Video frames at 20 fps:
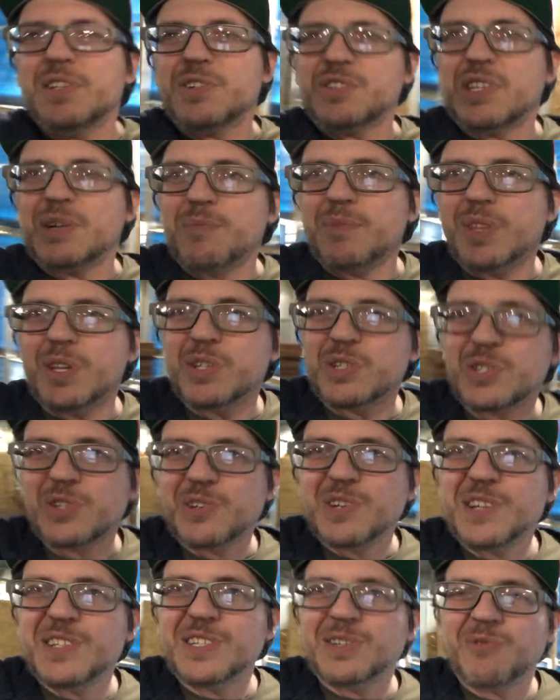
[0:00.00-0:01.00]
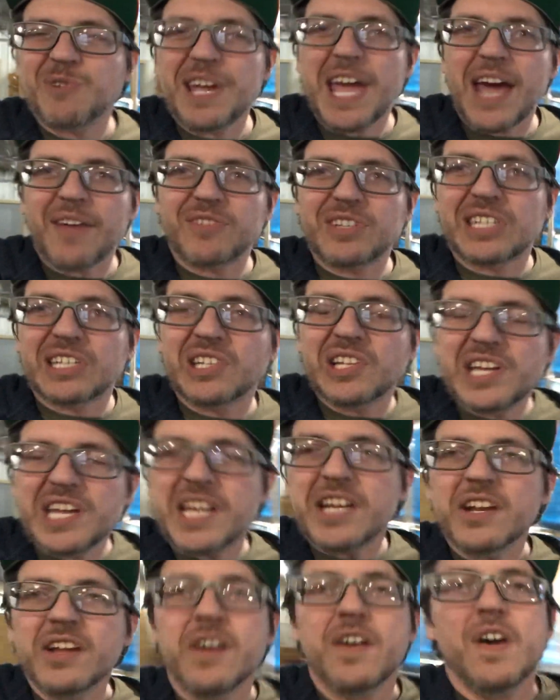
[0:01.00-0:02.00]
are some of those screens that we have to
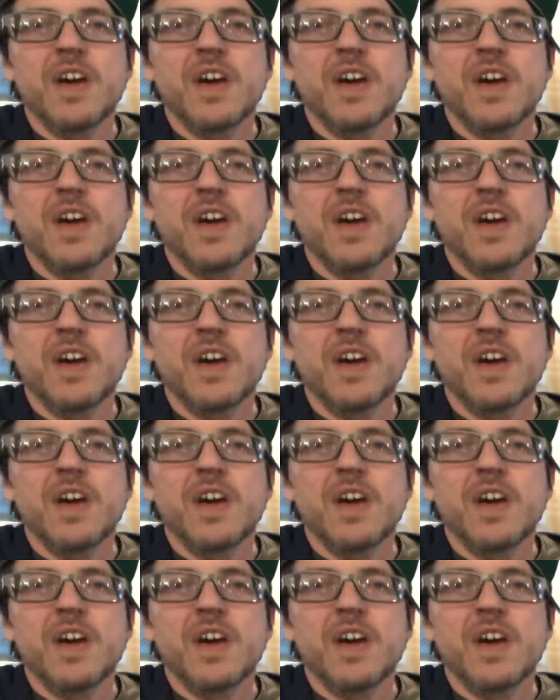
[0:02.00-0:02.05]
clean.